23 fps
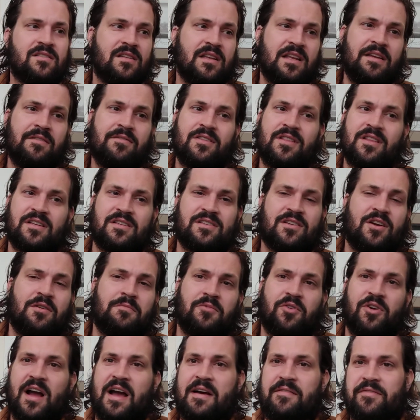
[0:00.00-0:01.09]
even the
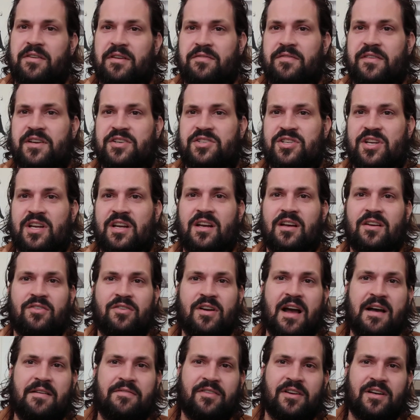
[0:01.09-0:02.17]
term graphic fiction,
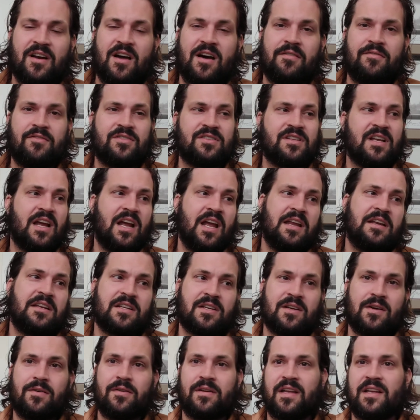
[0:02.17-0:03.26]
graphic novels, I hate to
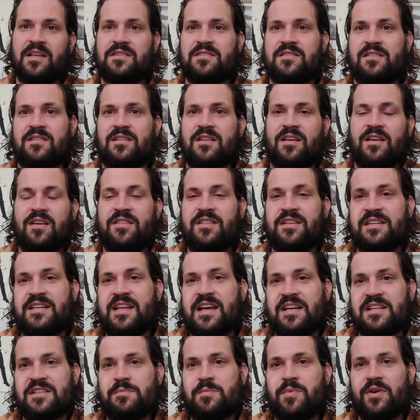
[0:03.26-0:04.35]
go against the
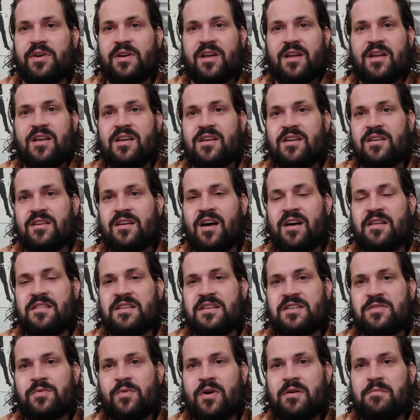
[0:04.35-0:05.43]
textbook on
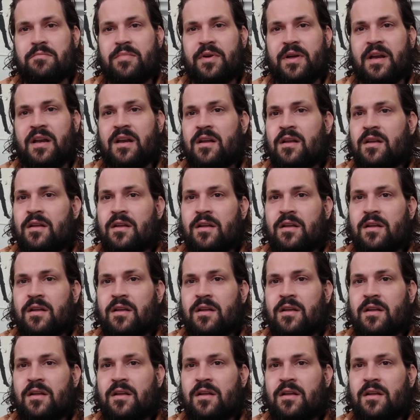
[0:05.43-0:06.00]
this one, but,